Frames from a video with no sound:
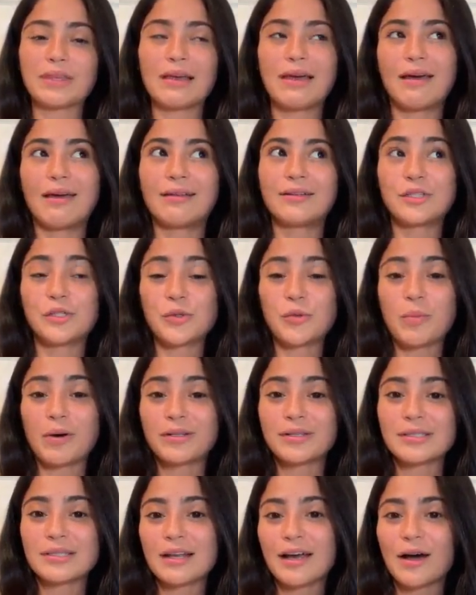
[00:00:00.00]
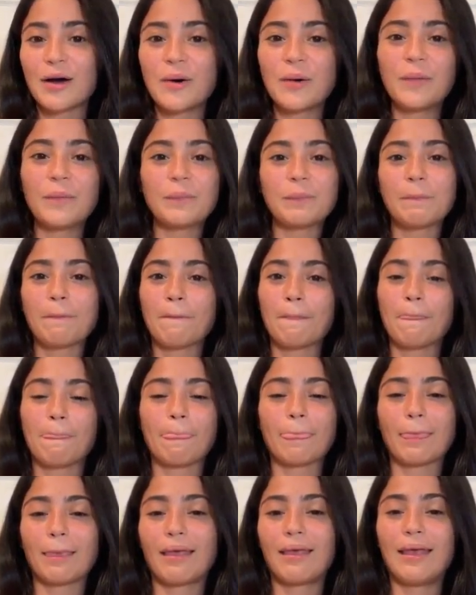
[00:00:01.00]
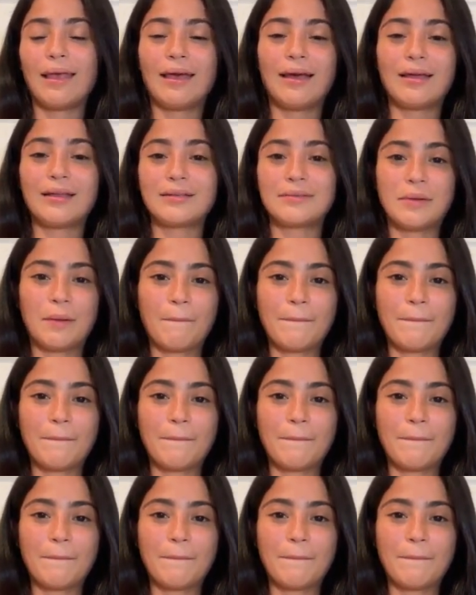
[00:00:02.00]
and two months now and